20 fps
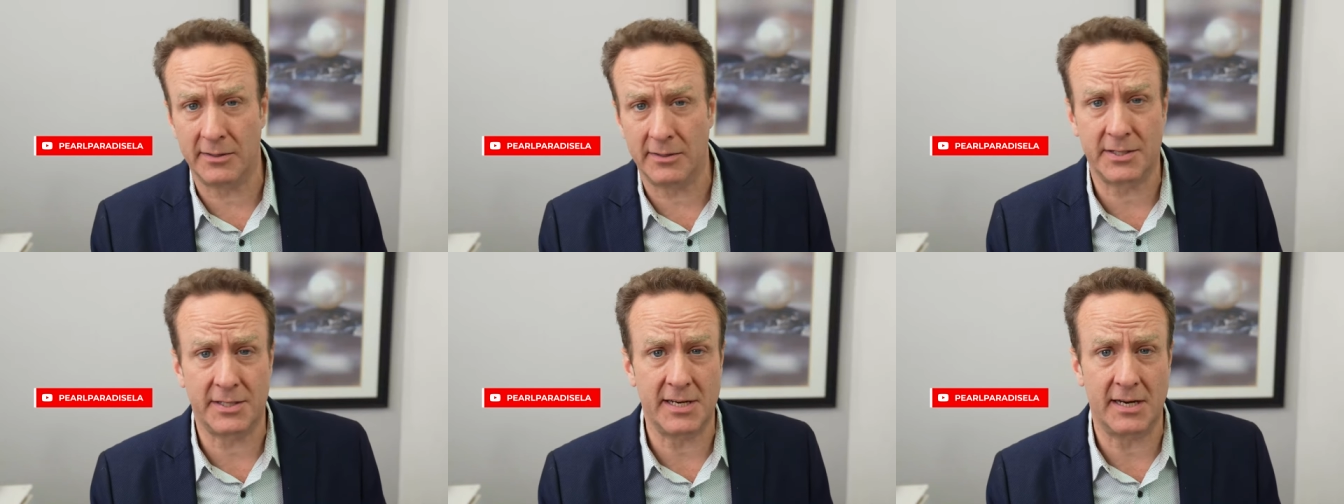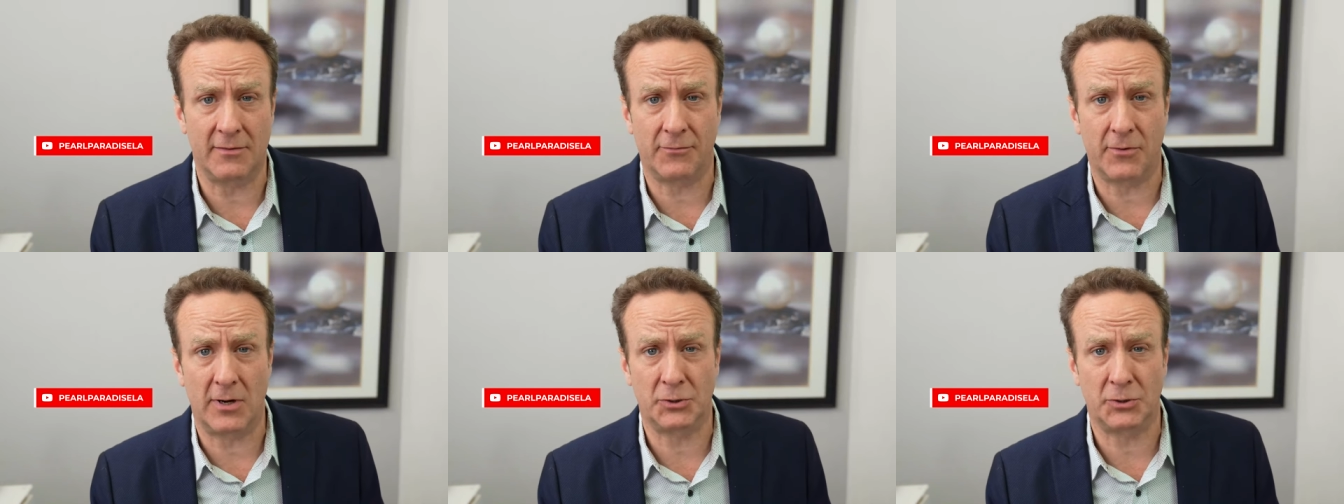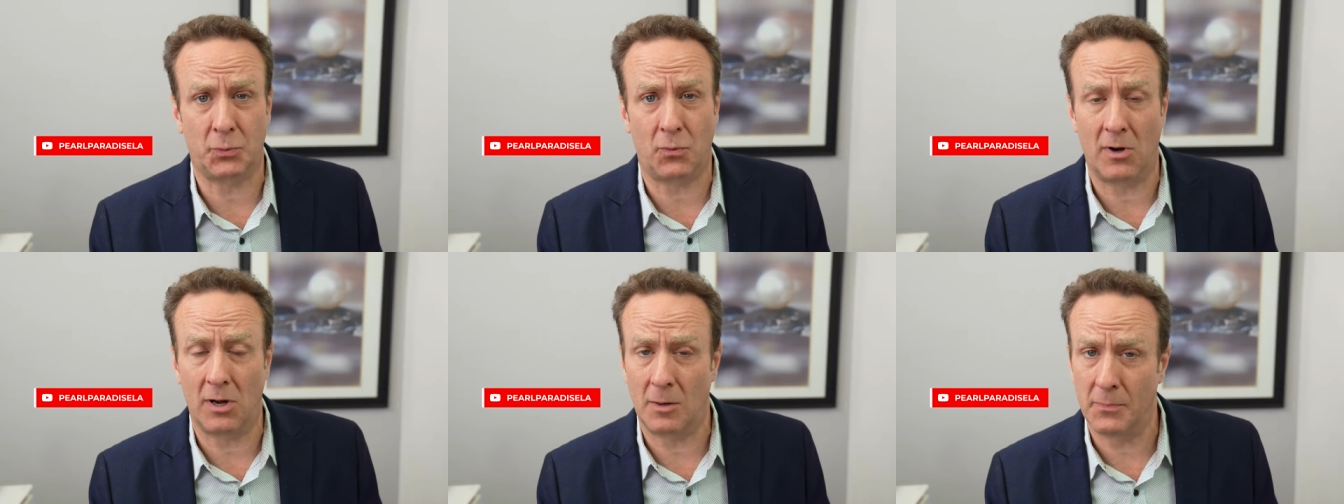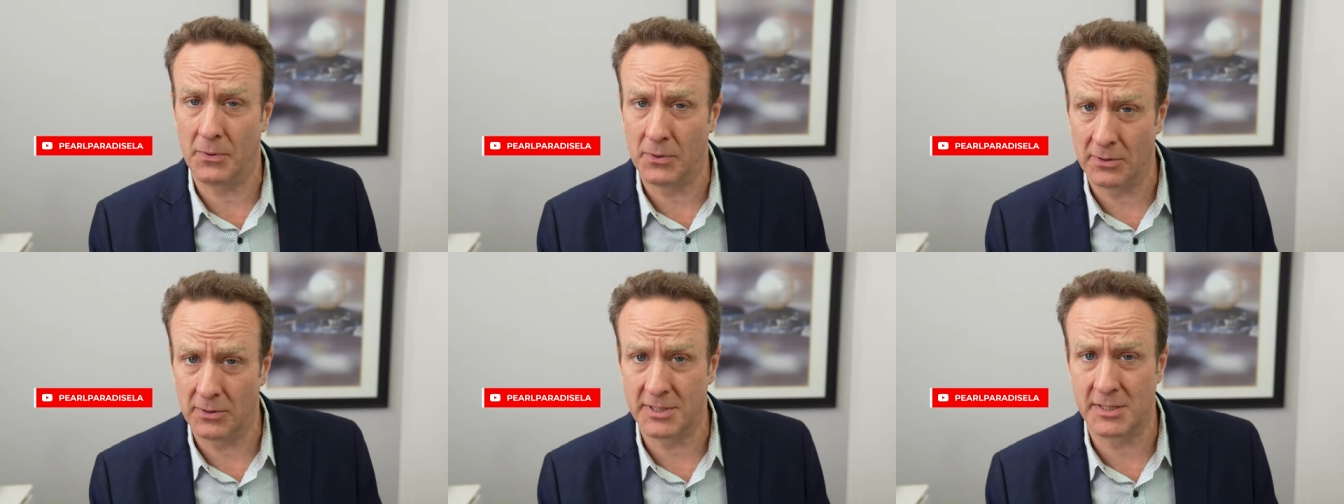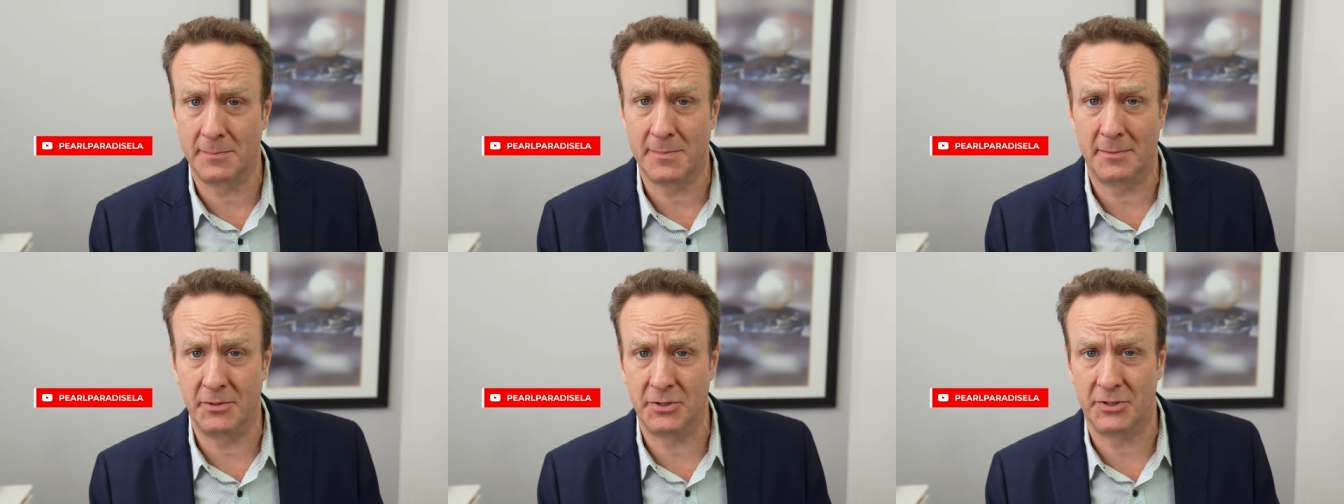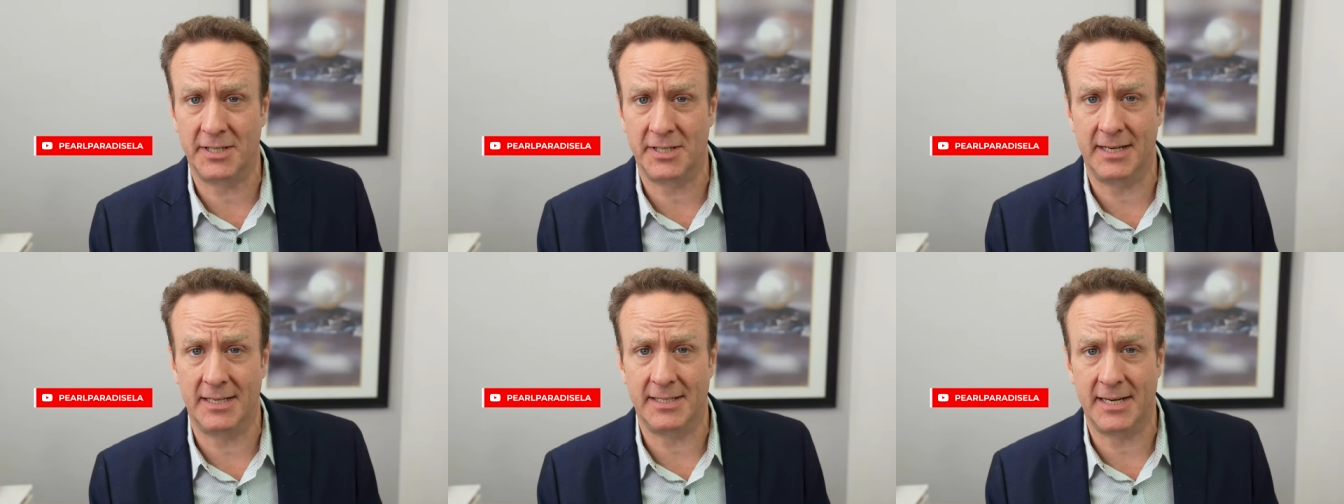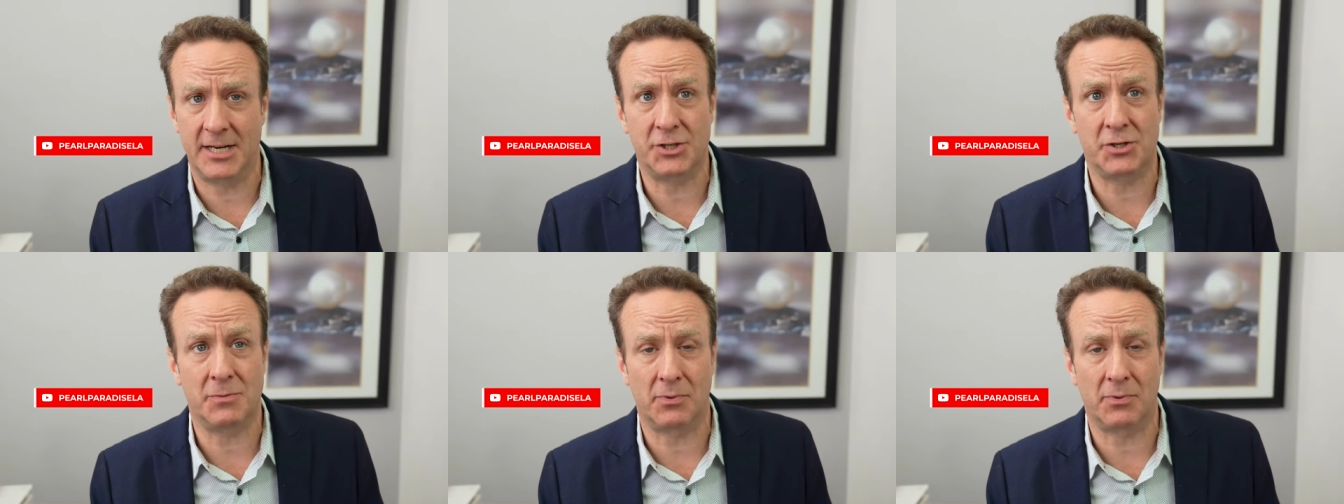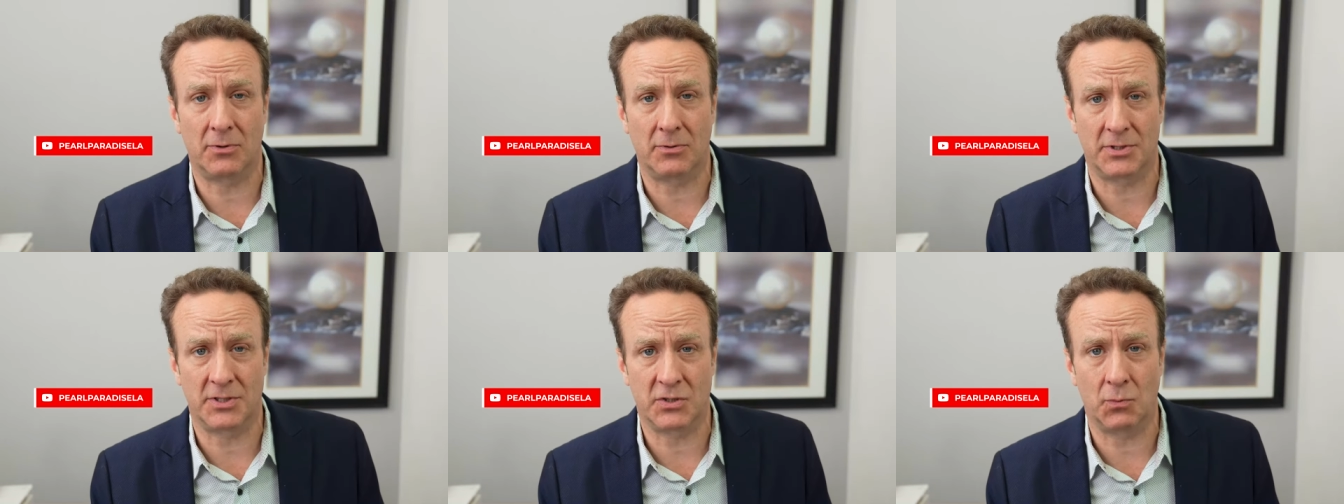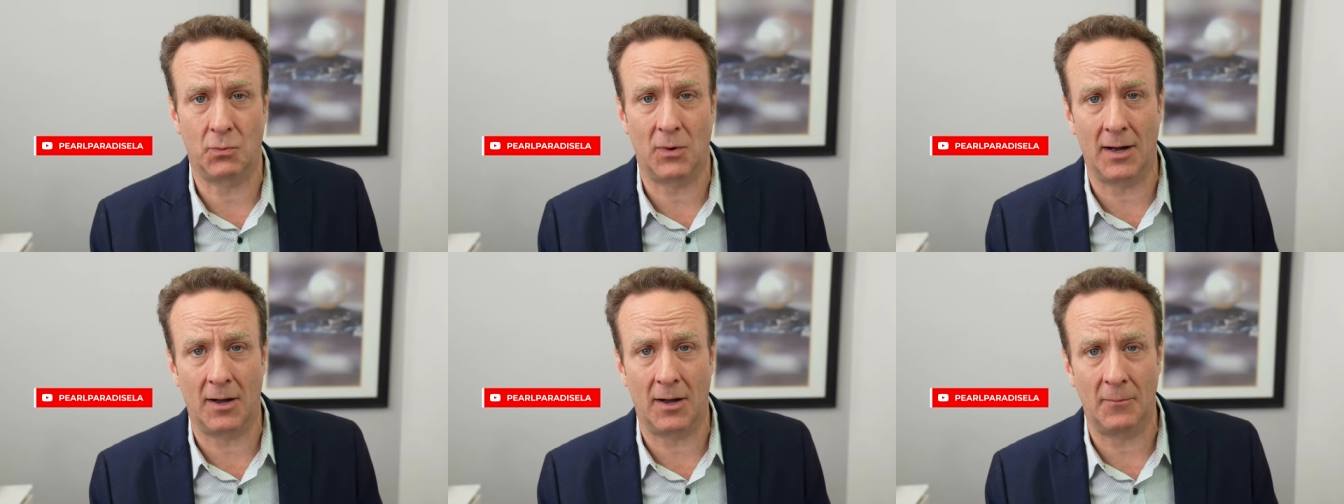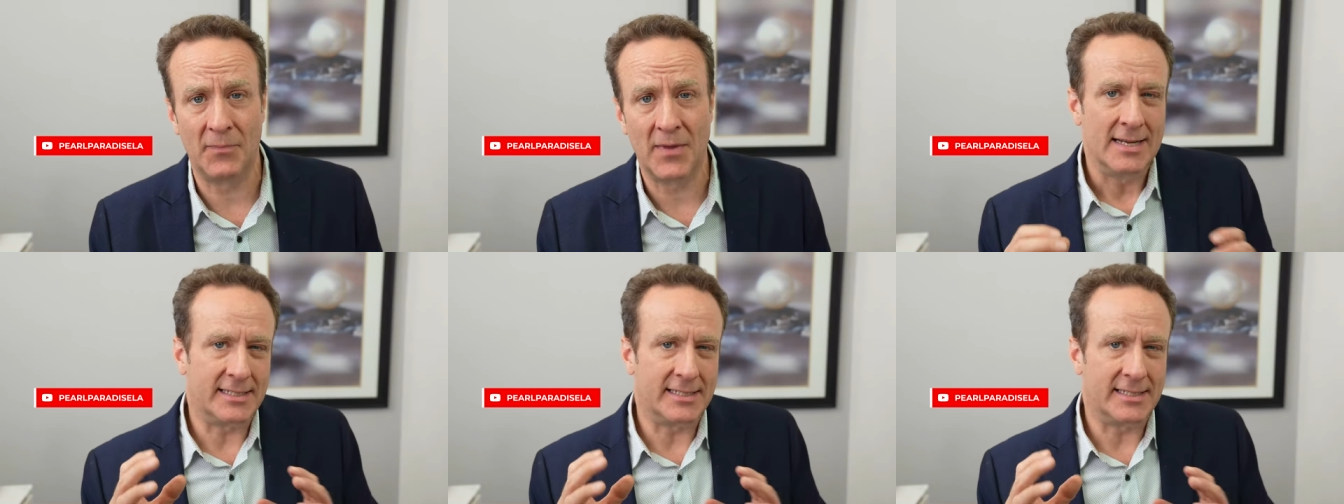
you'll see in freshwater pearls. Sometimes you'll see in Tahitian pearls as well.